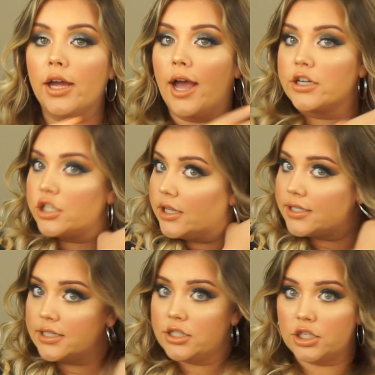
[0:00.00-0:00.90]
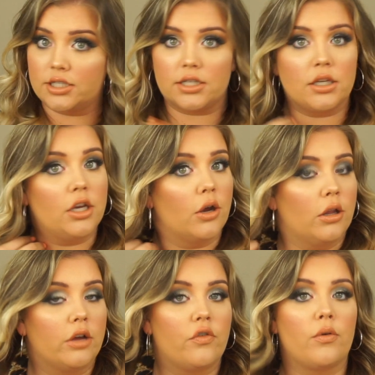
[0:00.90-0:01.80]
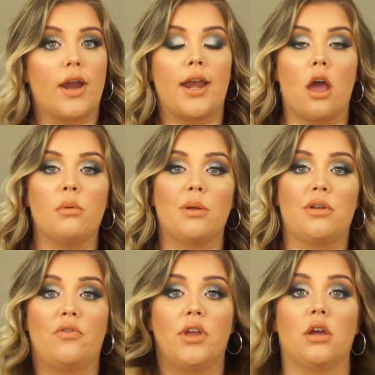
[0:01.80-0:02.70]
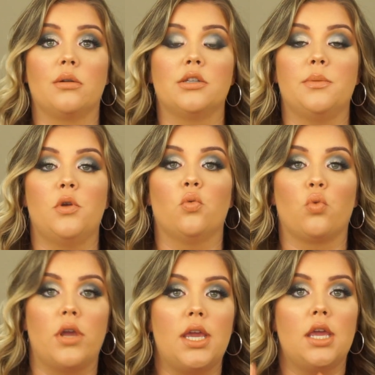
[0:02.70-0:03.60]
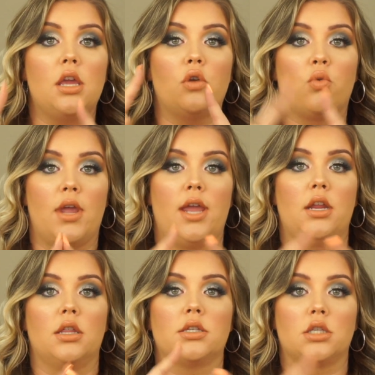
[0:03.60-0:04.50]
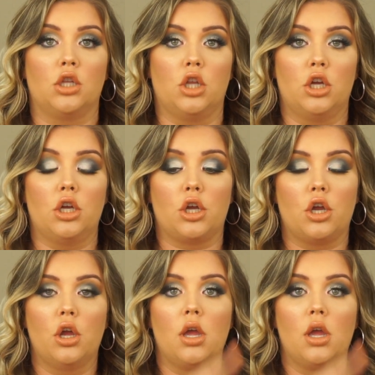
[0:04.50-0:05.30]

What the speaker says: Actually, this is just, you know, a look for right now, but I'm definitely going to be recreating this look